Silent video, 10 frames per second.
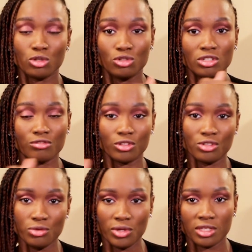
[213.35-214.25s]
So you do this for
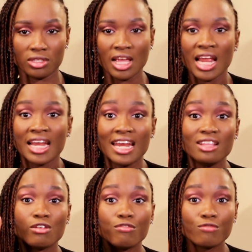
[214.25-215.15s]
3 weeks. Then
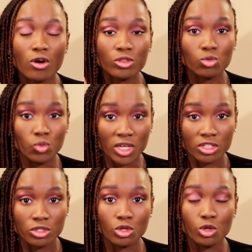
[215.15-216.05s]
in the 4th week,